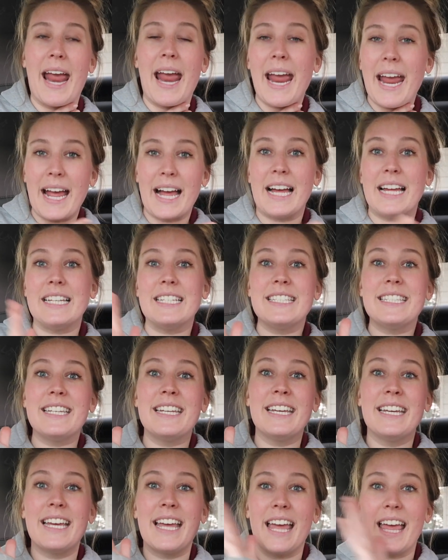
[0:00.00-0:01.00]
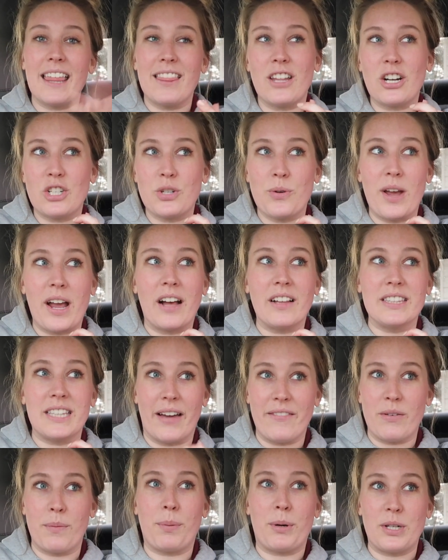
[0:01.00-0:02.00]
And they're doing
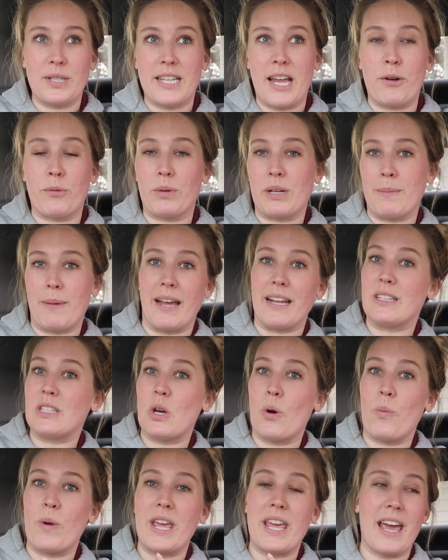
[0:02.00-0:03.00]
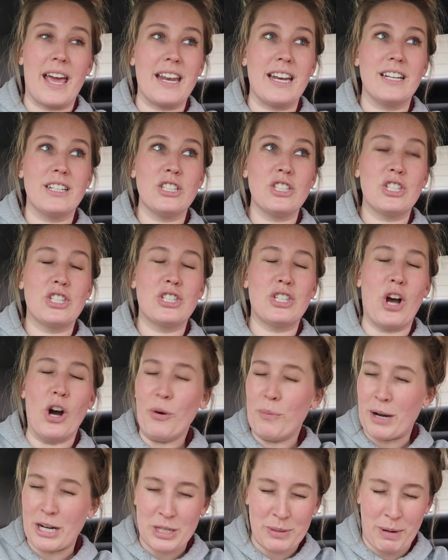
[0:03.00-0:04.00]
11% rebate. So we get
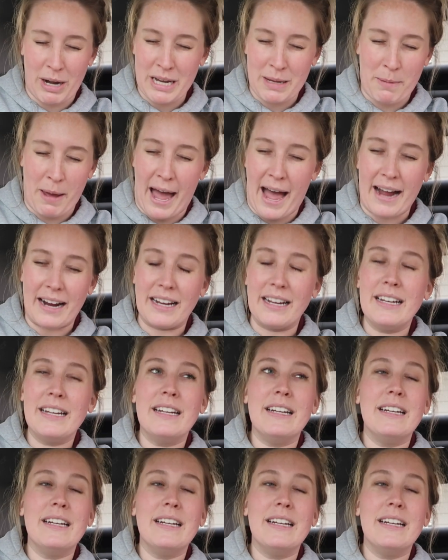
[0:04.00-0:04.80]
so much money back